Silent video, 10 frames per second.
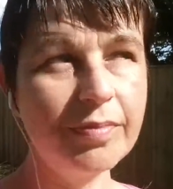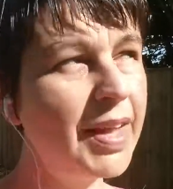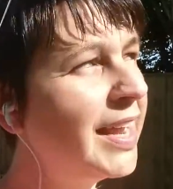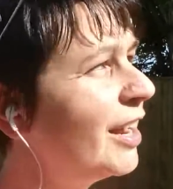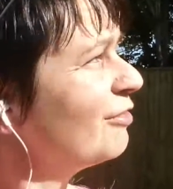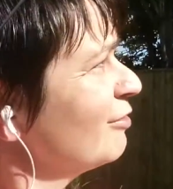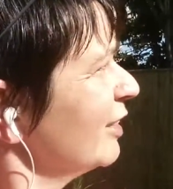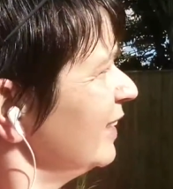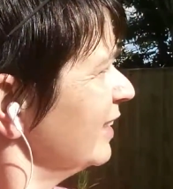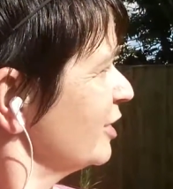And I
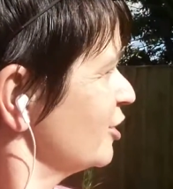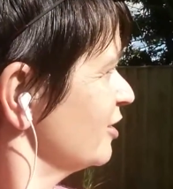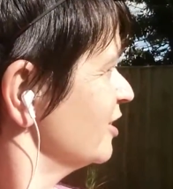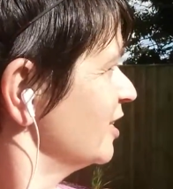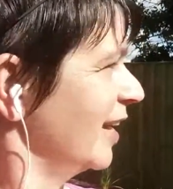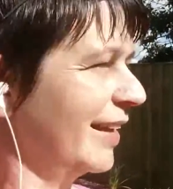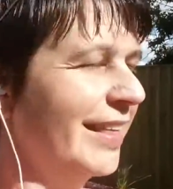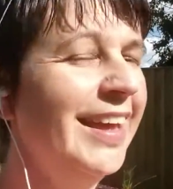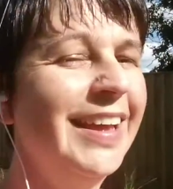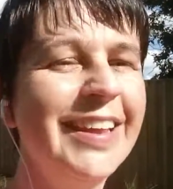really should check
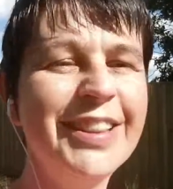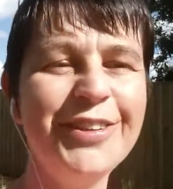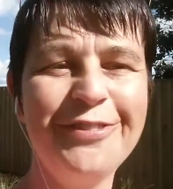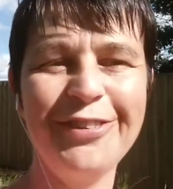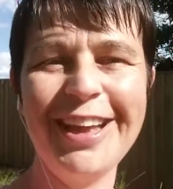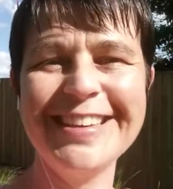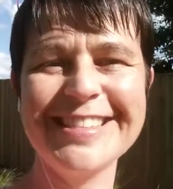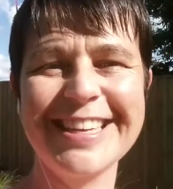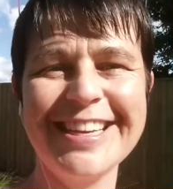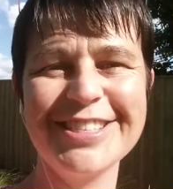the flight
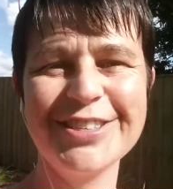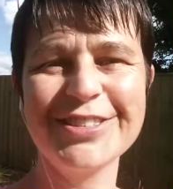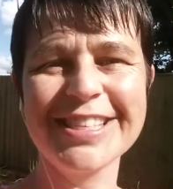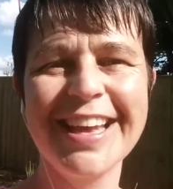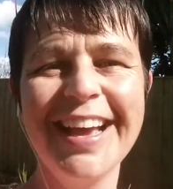schedules.